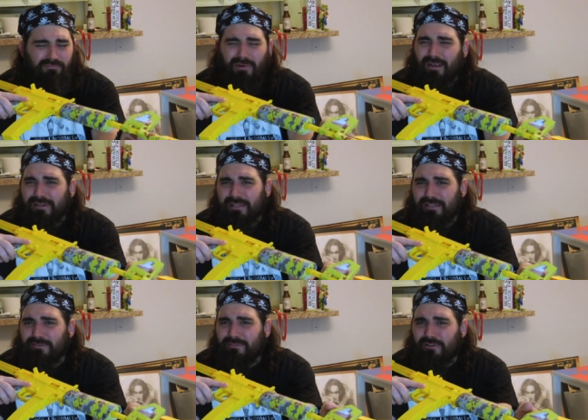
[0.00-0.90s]
probably a
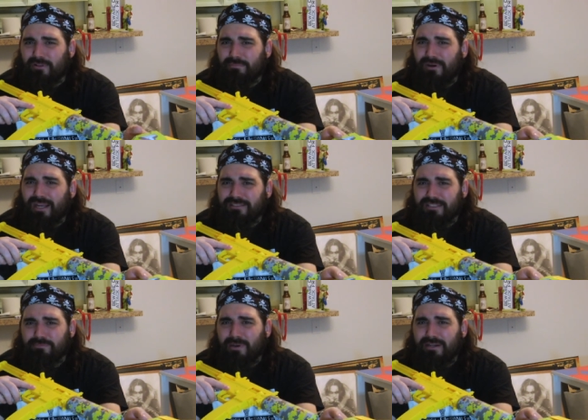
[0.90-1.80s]
difficult
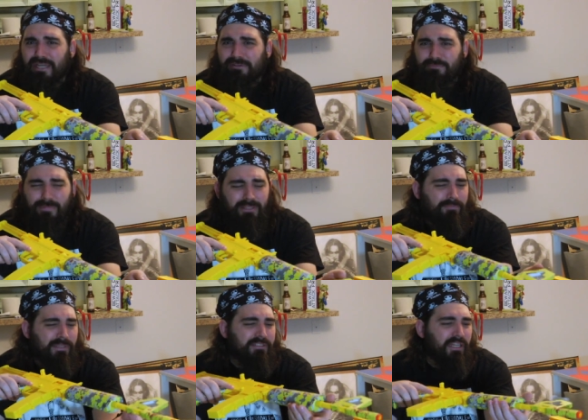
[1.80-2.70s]
process, probably never meant to
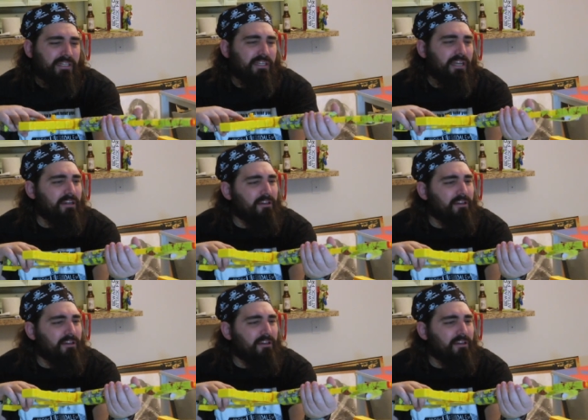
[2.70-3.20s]
be sighted, I